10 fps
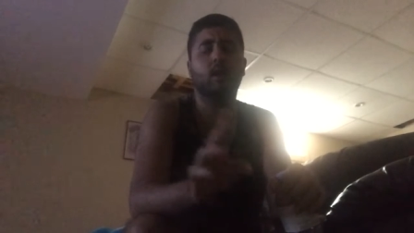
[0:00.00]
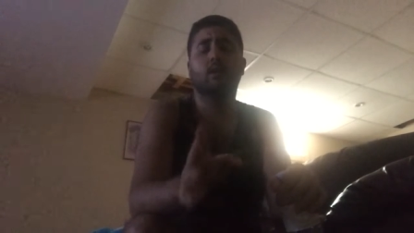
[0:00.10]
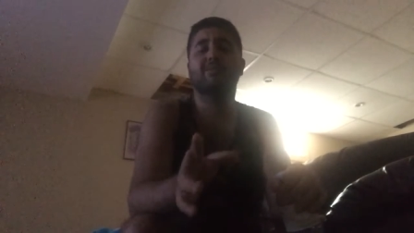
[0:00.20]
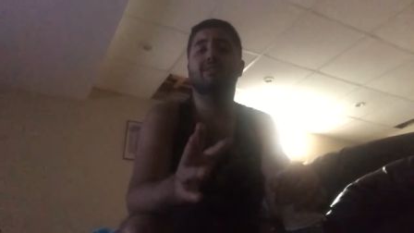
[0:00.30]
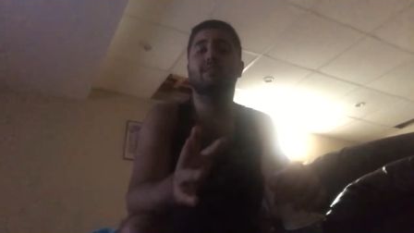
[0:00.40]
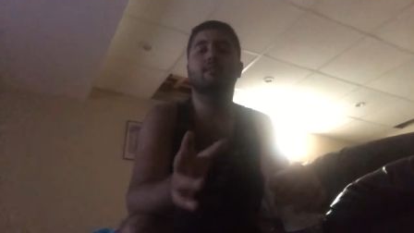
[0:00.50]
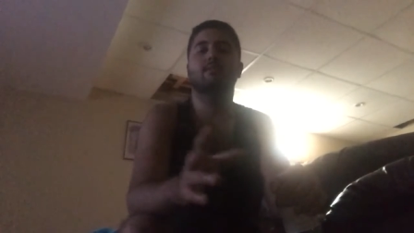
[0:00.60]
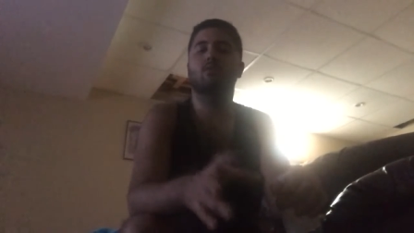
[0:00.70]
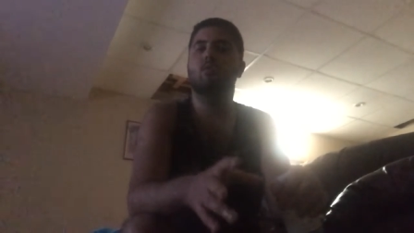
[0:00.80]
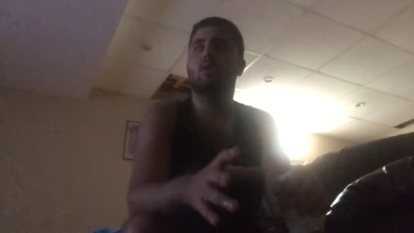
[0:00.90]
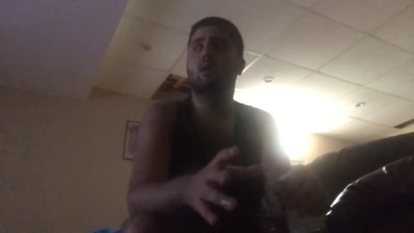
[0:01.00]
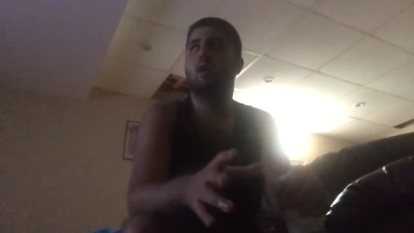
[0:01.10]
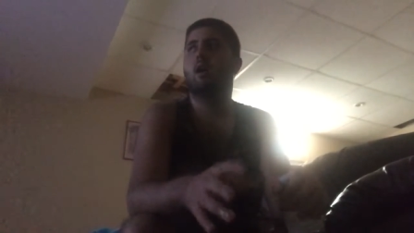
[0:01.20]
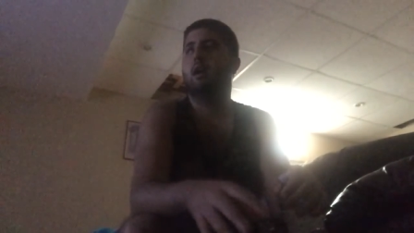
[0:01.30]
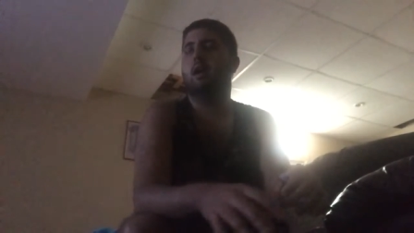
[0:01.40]
Anyways, it's cool
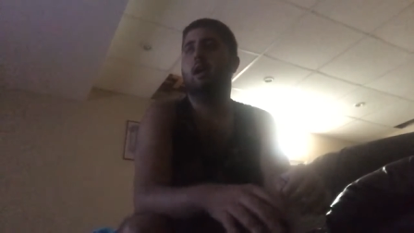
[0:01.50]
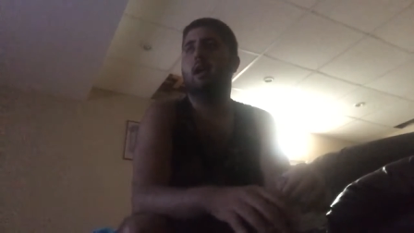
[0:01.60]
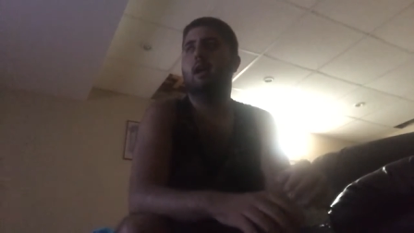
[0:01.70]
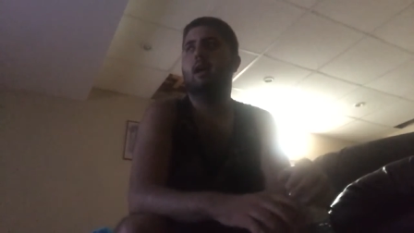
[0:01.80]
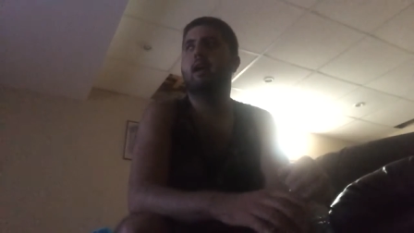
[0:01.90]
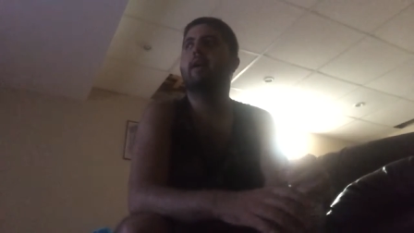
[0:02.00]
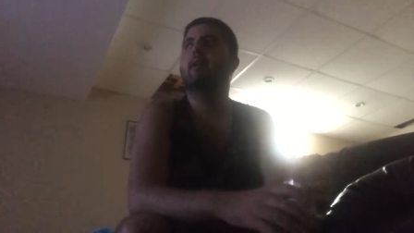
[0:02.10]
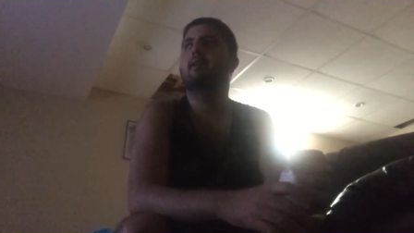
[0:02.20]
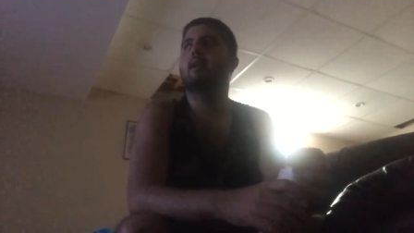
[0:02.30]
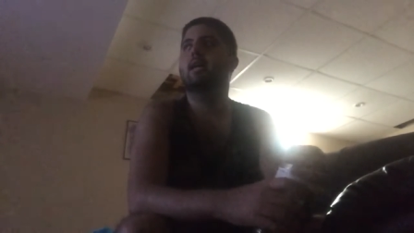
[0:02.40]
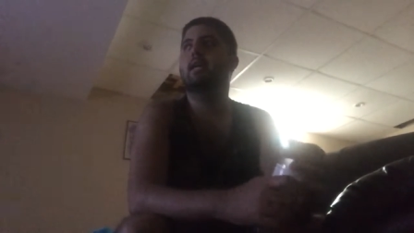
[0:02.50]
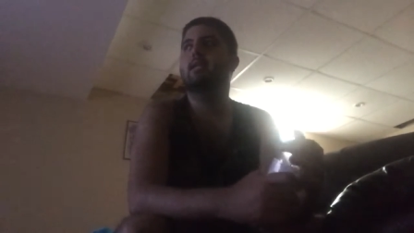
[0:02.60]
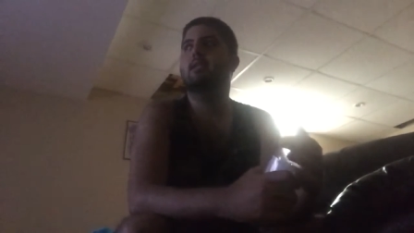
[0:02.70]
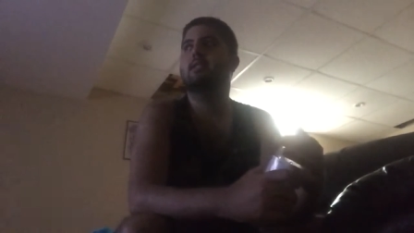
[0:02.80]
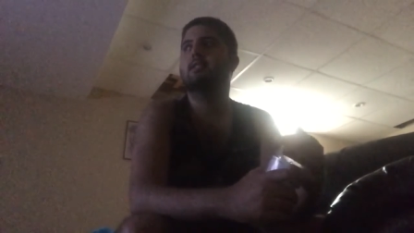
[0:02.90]
and
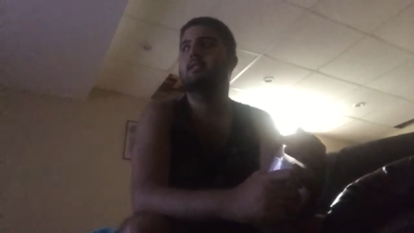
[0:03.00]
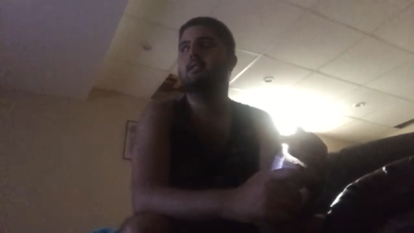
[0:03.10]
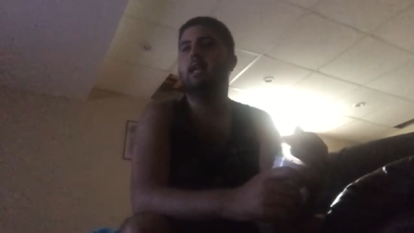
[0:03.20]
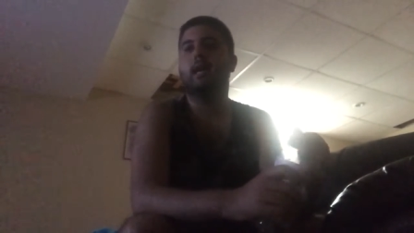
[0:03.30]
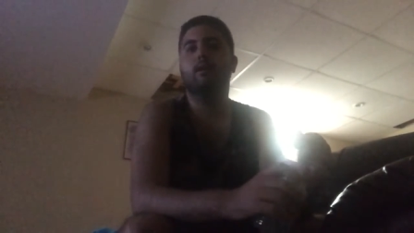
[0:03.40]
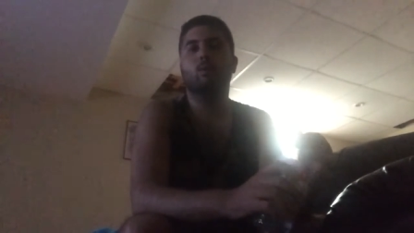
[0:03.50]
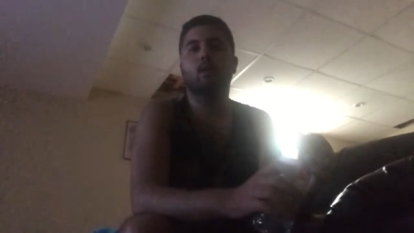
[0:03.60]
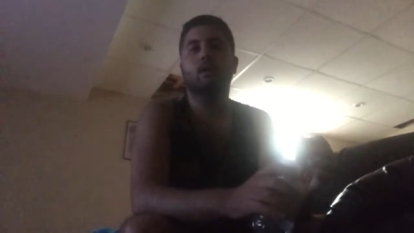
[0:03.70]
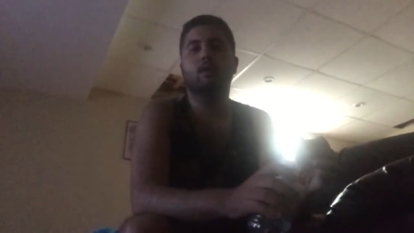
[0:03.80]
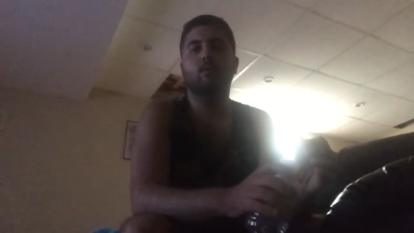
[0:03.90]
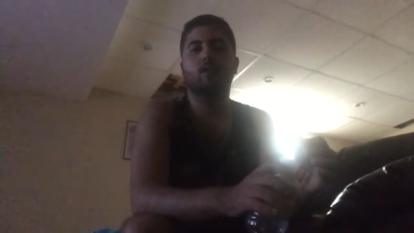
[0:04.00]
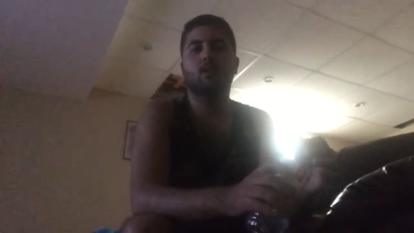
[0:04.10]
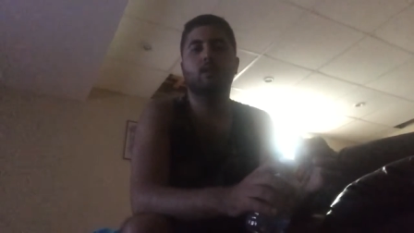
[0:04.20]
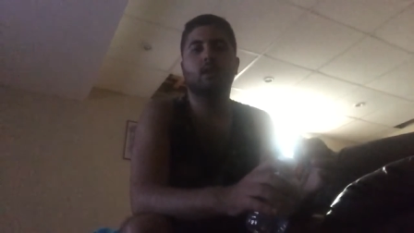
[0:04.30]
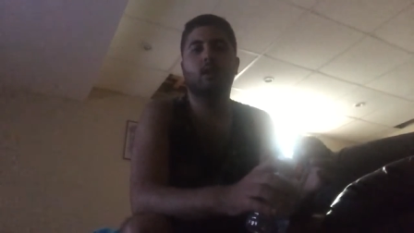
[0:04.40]
like yeah we we
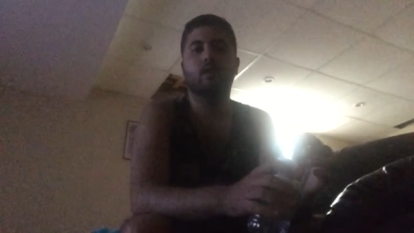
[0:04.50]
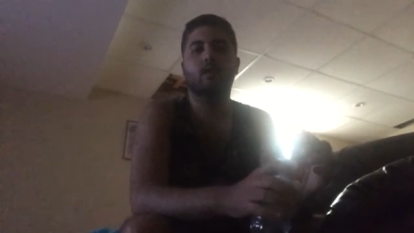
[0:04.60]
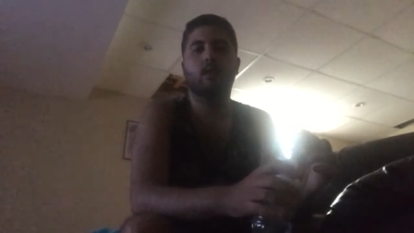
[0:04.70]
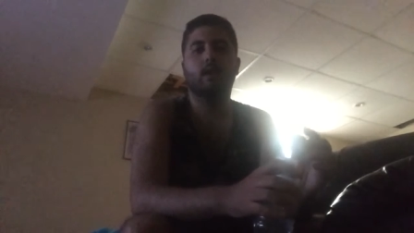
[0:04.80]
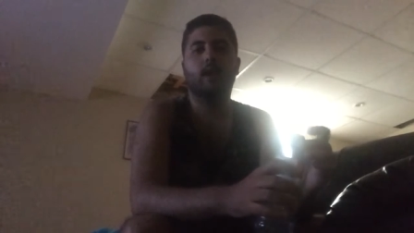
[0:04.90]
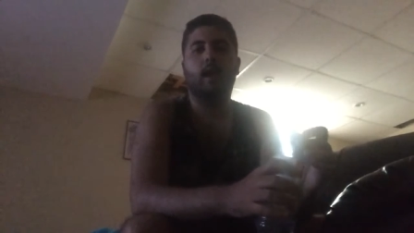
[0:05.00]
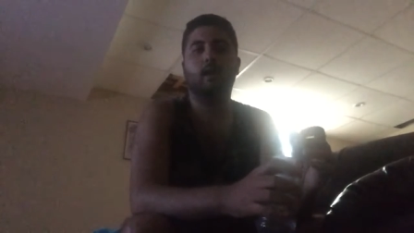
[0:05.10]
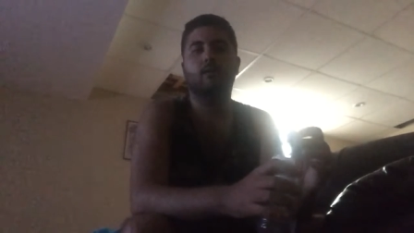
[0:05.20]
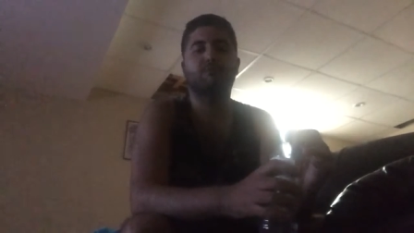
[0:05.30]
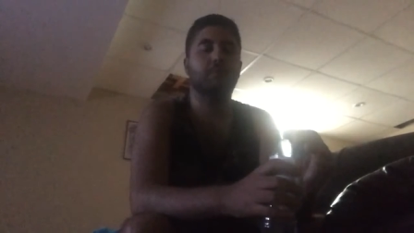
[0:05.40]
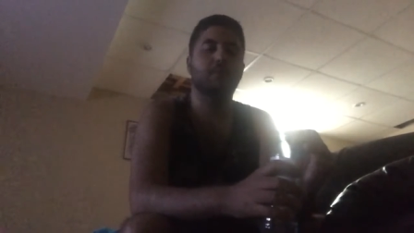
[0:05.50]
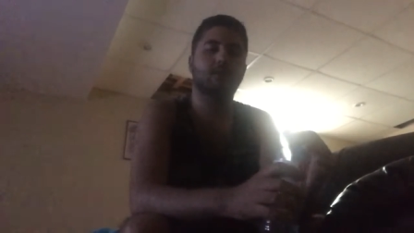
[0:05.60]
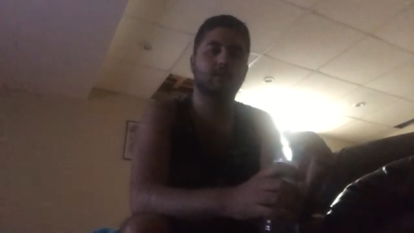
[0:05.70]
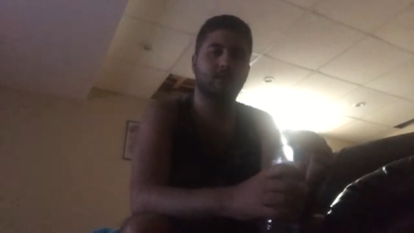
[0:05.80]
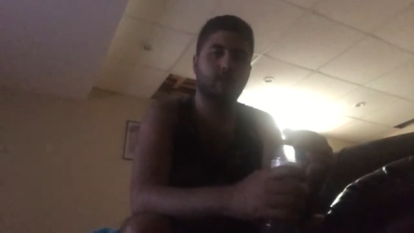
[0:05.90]
learned how to like handcuff people as a